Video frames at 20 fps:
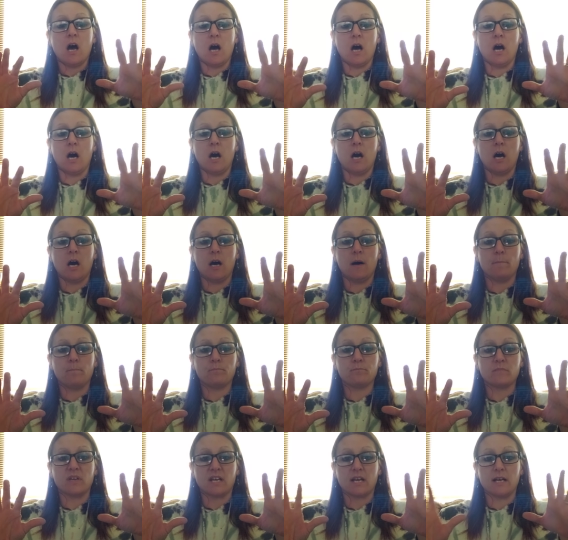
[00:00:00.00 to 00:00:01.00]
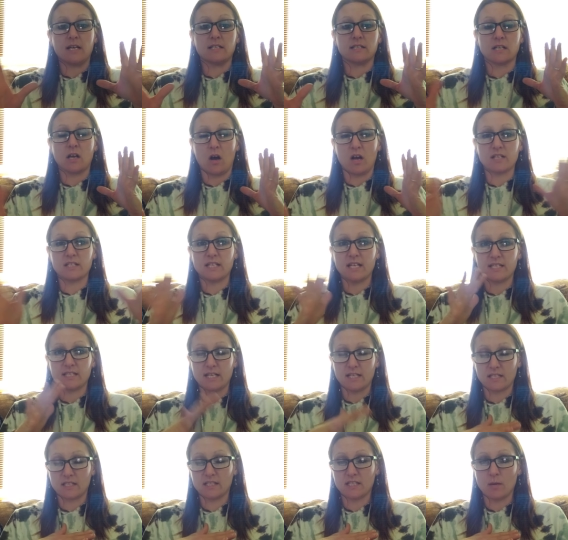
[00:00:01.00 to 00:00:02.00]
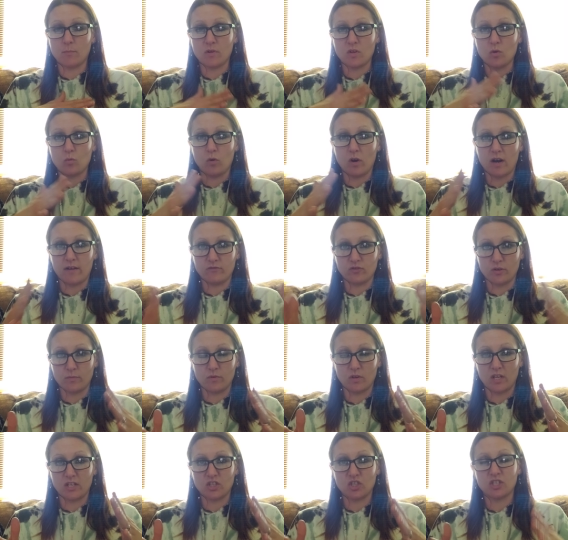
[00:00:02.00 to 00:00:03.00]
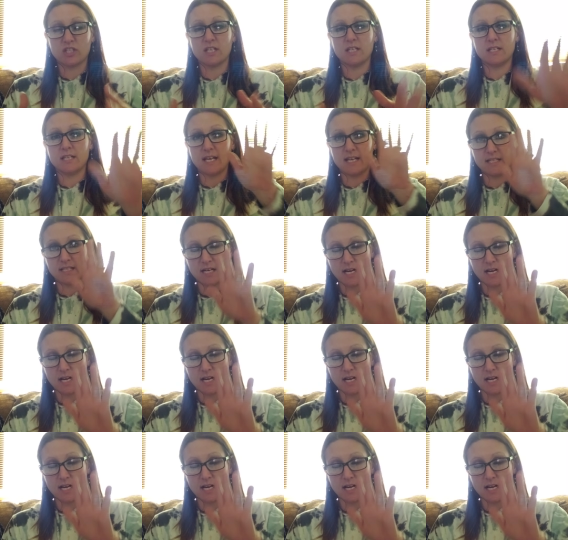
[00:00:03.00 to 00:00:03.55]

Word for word: Um, because God says that some of you will have tribulation 10 days.